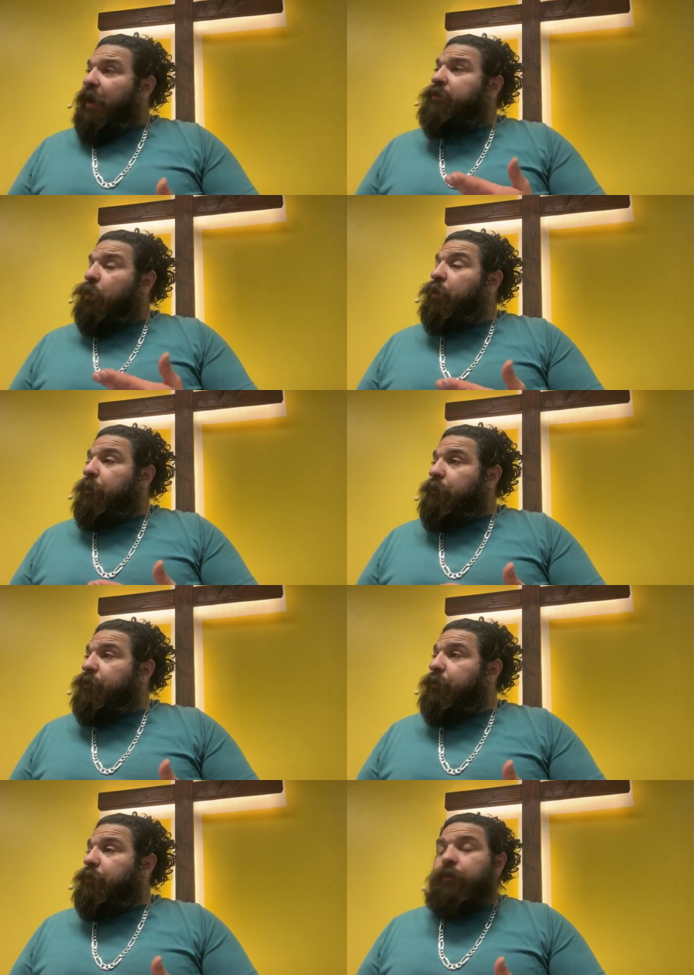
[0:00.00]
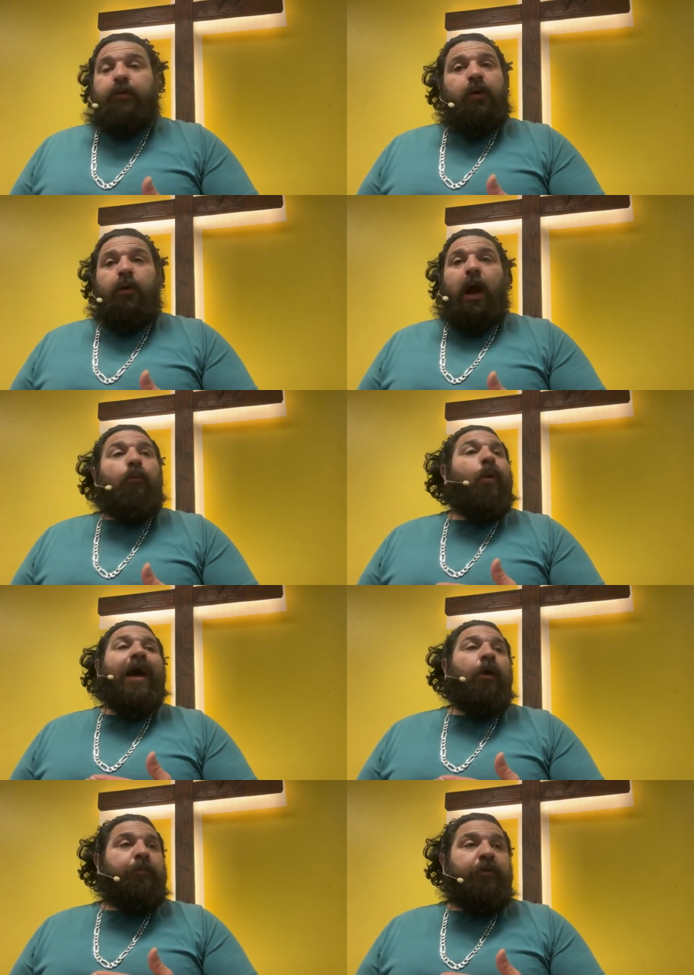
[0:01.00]
And I've told him, you know, I won't
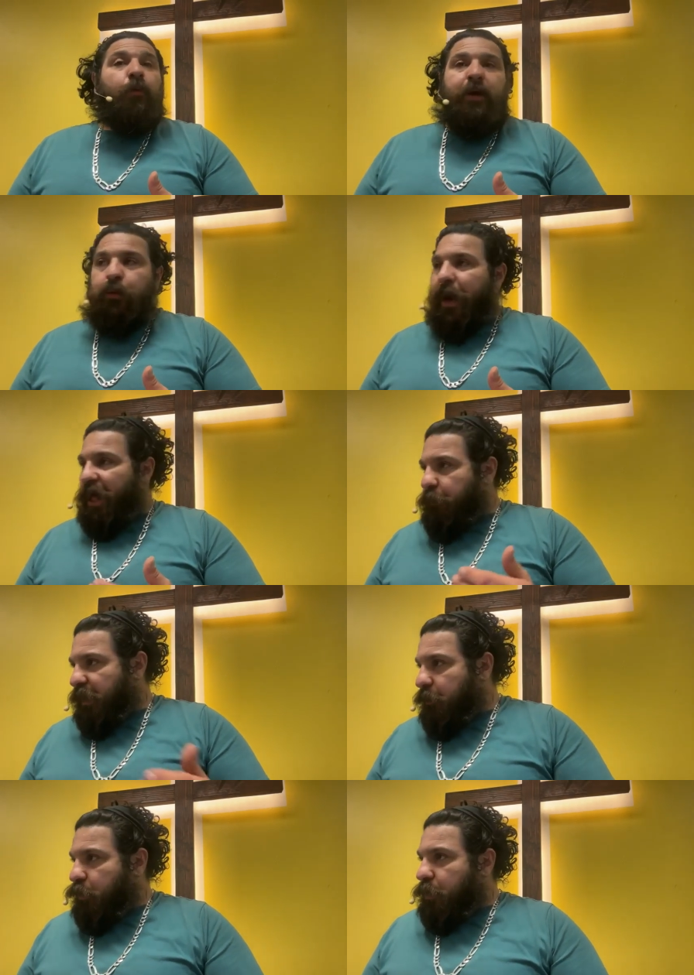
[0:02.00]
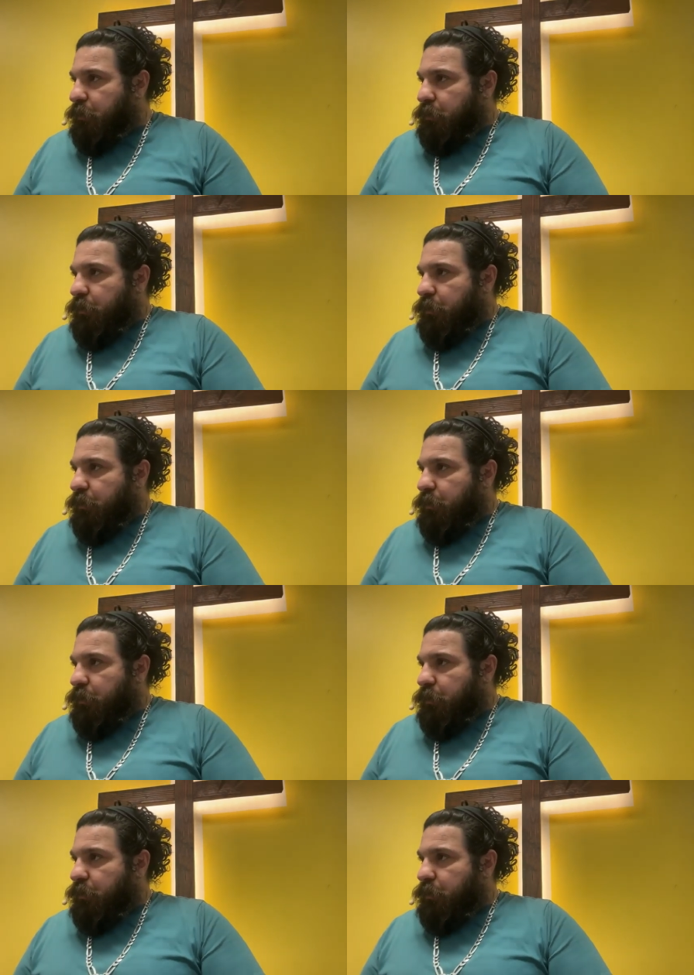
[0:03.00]
help you the way you want help anymore.